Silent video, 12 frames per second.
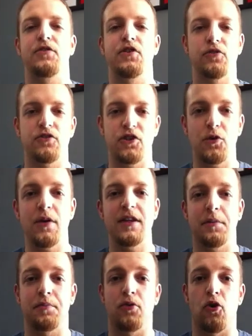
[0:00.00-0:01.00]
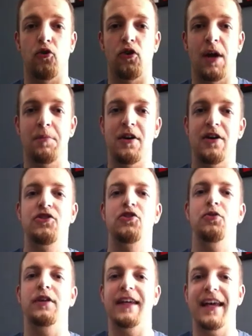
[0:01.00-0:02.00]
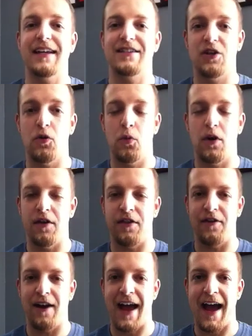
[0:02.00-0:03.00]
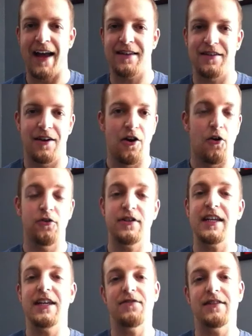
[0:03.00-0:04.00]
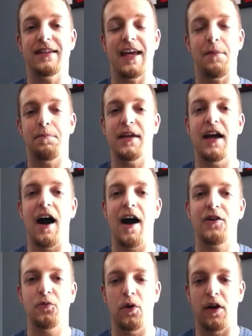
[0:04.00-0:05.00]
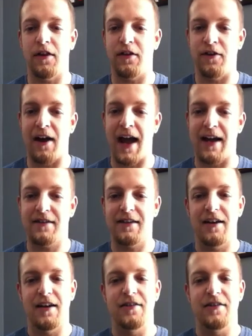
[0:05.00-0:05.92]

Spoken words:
You're doing the program to get to where they're at, or to even get beyond where they're at.